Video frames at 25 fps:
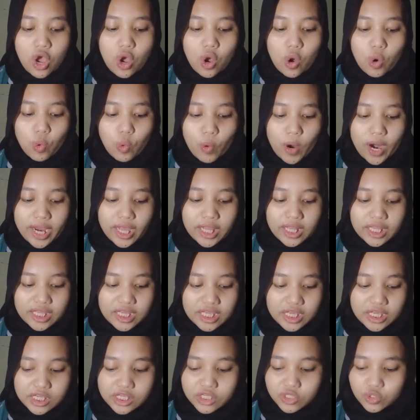while
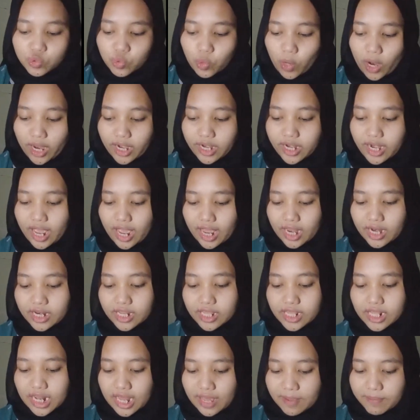he, Swine, and
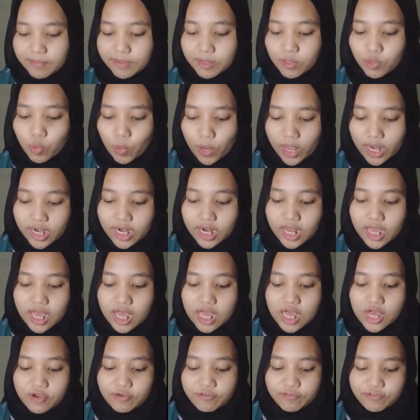Eleven went
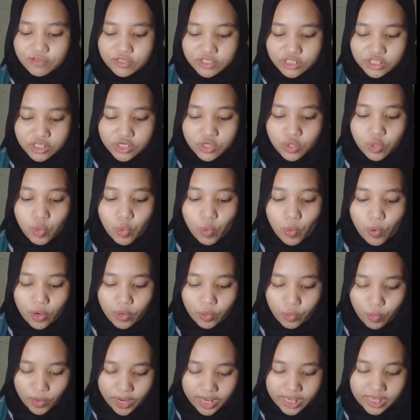further
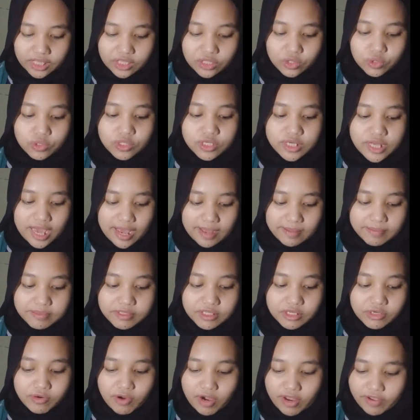away to dam the
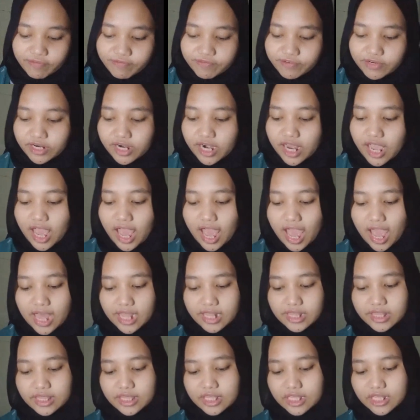river and
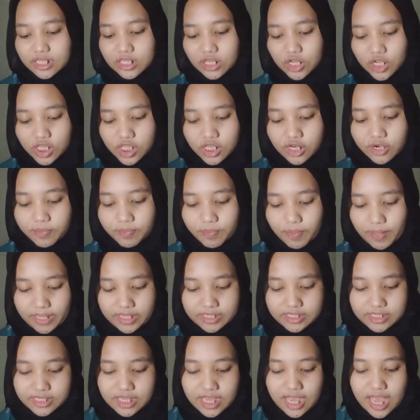another
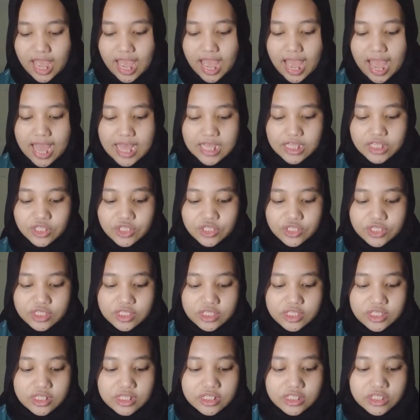place. As soon
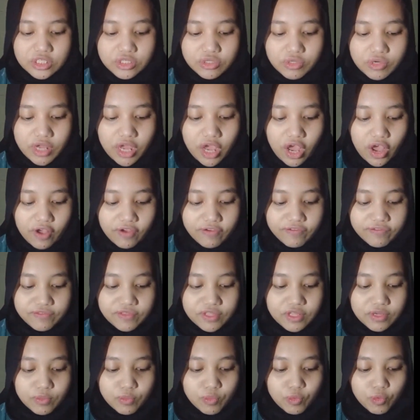the three of
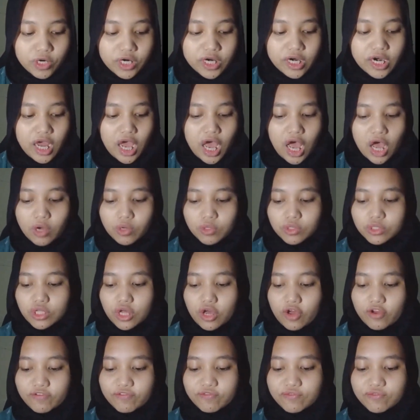them were out of